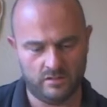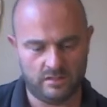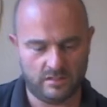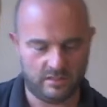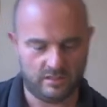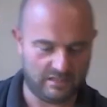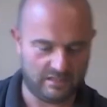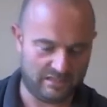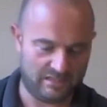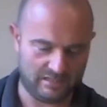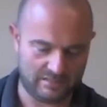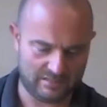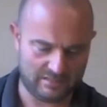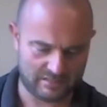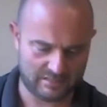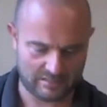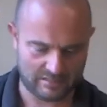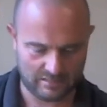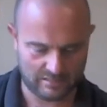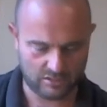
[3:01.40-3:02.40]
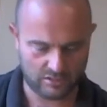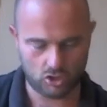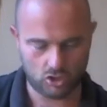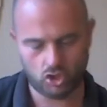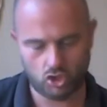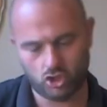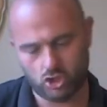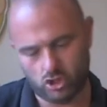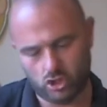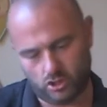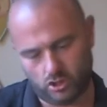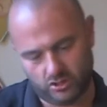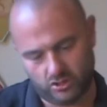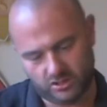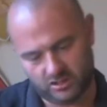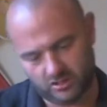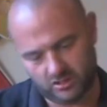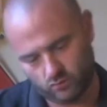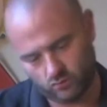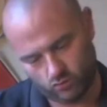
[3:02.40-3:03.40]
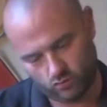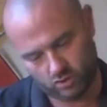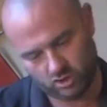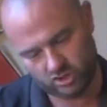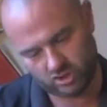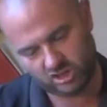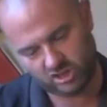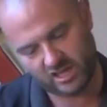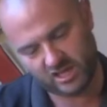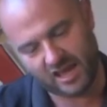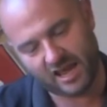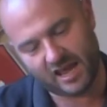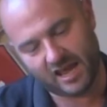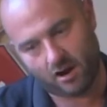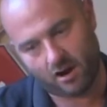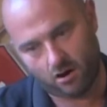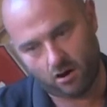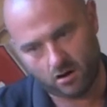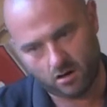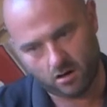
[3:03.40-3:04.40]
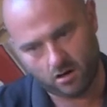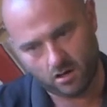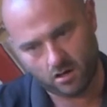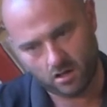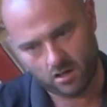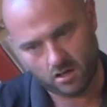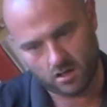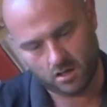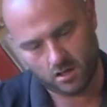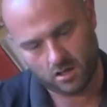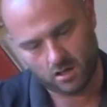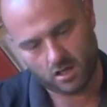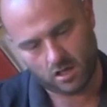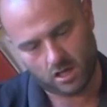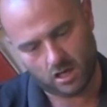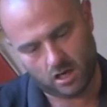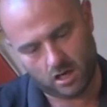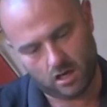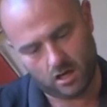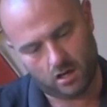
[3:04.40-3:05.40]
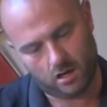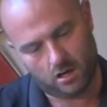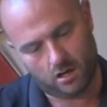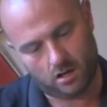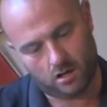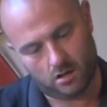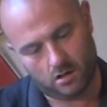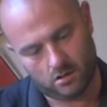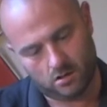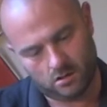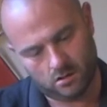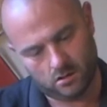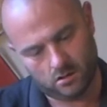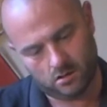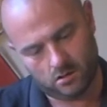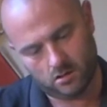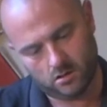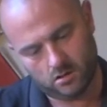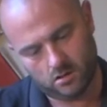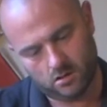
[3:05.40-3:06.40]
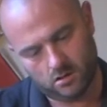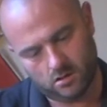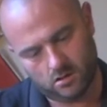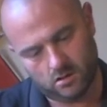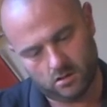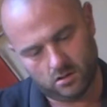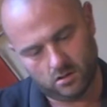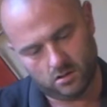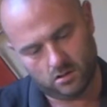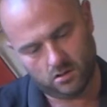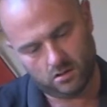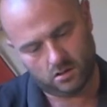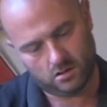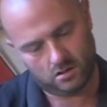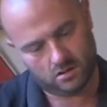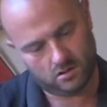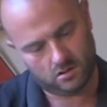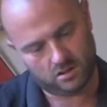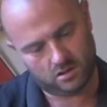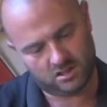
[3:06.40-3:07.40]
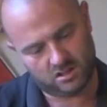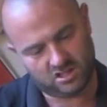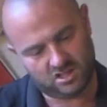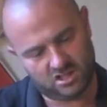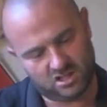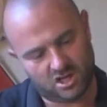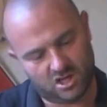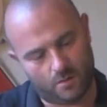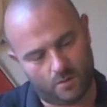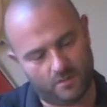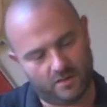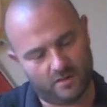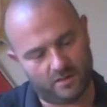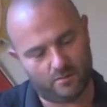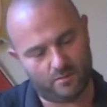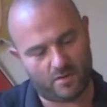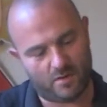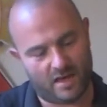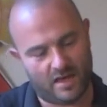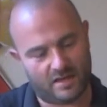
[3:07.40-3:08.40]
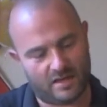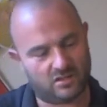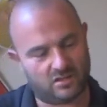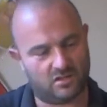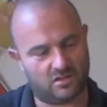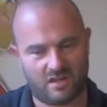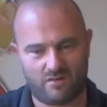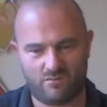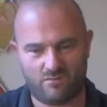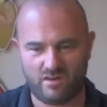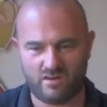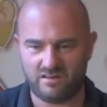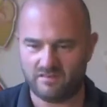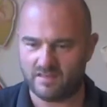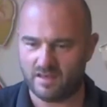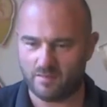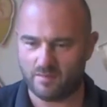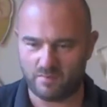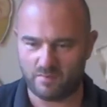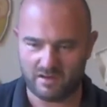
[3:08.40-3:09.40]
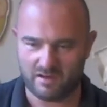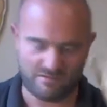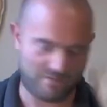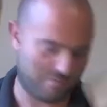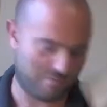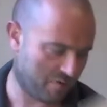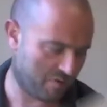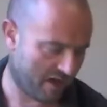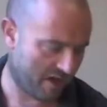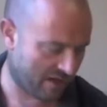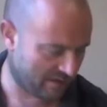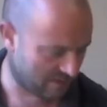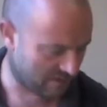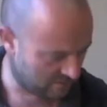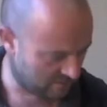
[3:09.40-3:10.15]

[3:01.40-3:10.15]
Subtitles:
is just tear along the top of the bag. So get rid of that bit of the bag,